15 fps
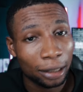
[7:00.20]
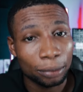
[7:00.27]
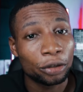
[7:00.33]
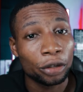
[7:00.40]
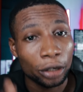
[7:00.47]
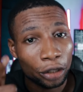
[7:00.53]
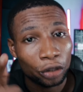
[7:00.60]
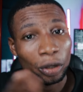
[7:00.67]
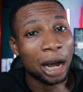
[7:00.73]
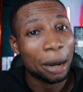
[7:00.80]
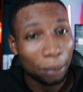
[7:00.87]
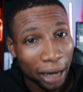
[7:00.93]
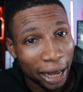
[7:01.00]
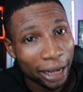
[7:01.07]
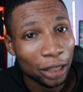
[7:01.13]
tips you need to
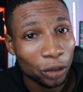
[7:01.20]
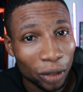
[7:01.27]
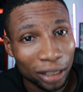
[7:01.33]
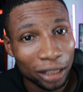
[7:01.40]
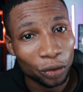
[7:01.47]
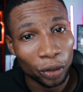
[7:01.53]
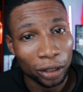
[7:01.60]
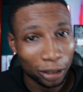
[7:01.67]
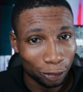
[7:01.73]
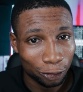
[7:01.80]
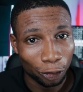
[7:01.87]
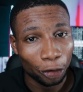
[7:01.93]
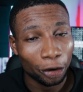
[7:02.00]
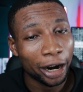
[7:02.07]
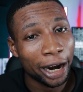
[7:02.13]
apply in
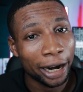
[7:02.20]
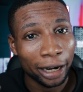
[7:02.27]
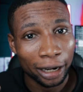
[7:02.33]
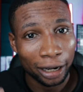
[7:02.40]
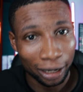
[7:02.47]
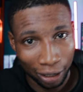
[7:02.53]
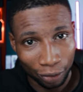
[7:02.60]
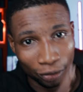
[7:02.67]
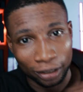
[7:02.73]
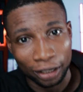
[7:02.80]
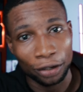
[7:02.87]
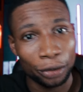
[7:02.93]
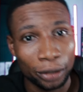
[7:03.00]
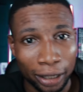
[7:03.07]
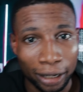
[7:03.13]
2024, and I will see
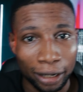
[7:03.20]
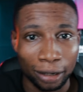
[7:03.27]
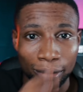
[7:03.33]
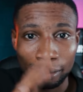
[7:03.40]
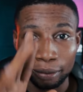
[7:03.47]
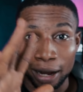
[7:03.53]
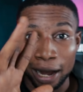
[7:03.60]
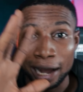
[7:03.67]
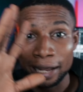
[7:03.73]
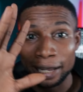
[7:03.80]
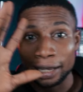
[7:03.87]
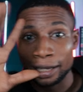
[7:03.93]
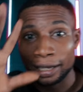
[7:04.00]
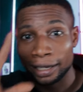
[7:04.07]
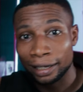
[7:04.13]
you there.
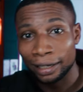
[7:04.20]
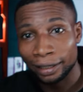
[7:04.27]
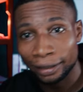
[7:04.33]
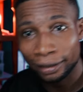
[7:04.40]
Bye.